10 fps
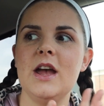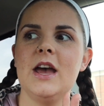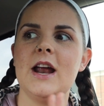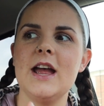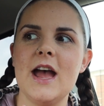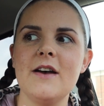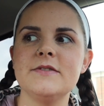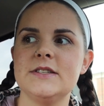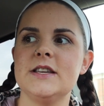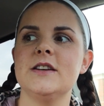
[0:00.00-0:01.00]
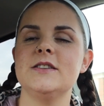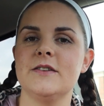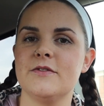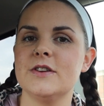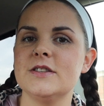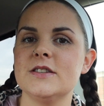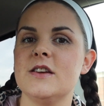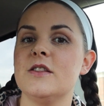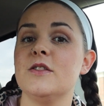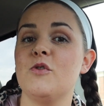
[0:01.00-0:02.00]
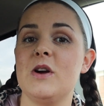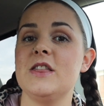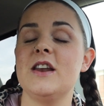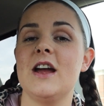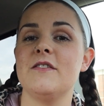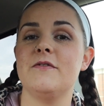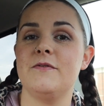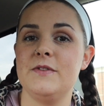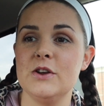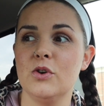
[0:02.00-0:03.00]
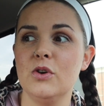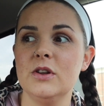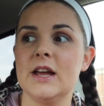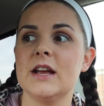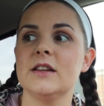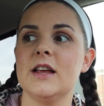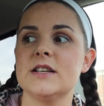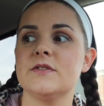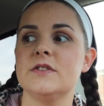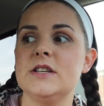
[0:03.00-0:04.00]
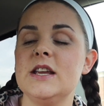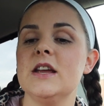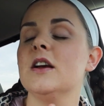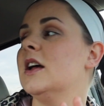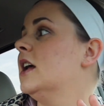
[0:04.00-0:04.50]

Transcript: and I have seen a difference in the way that I feel, like less fatigue,